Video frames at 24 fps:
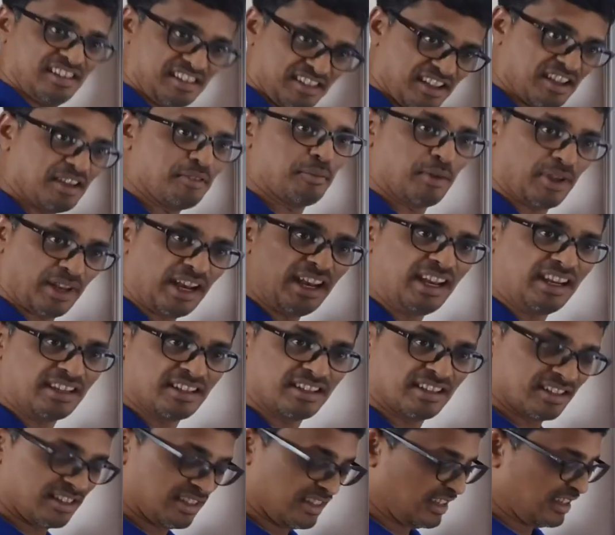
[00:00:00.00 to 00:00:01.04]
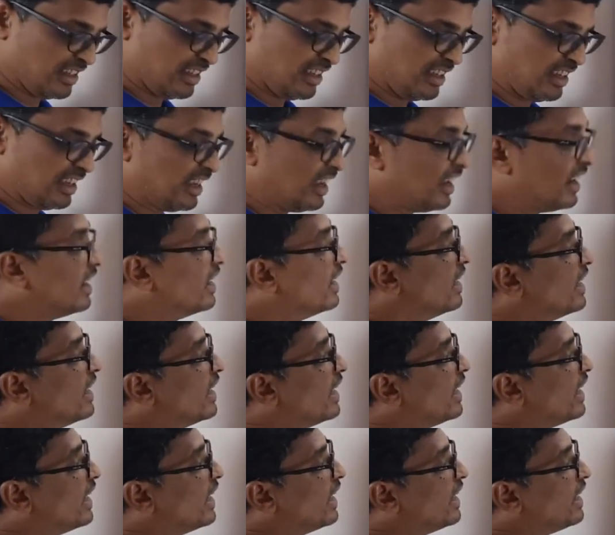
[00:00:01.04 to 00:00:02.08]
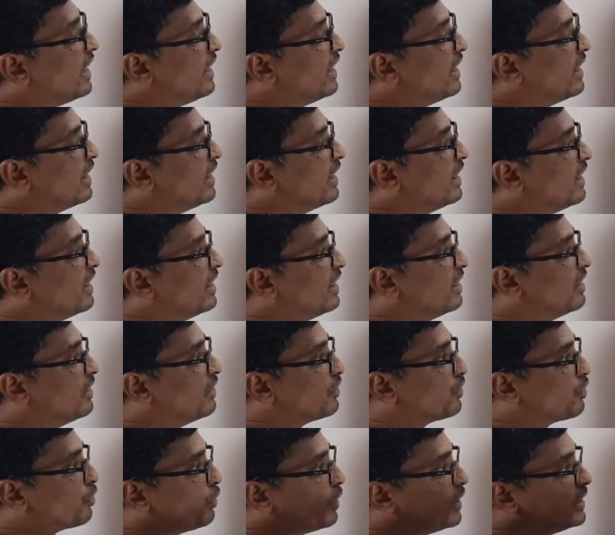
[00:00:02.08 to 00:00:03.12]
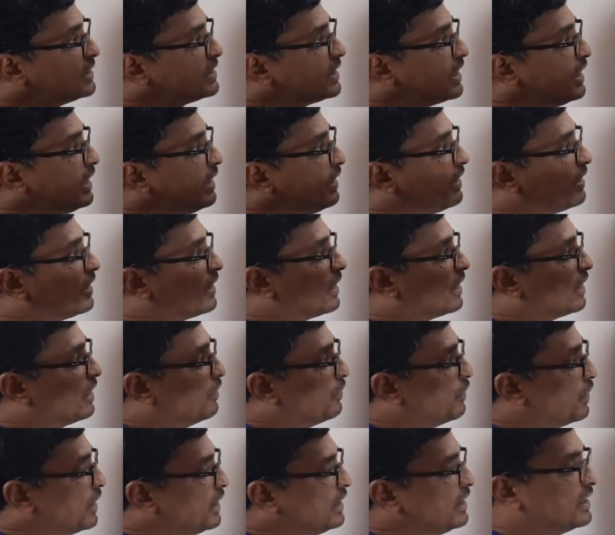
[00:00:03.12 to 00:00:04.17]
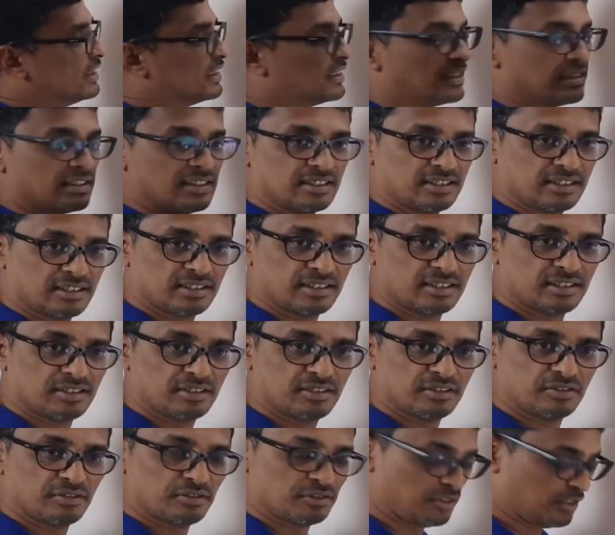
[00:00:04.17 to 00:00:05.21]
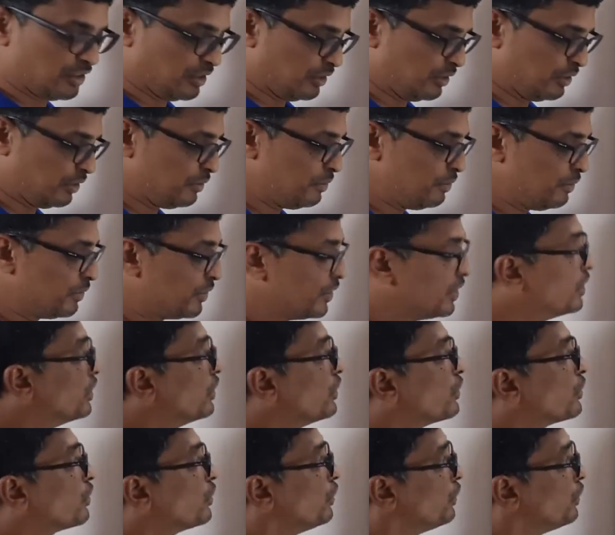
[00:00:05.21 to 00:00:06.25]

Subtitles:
Am I right? And so once I given this form, so I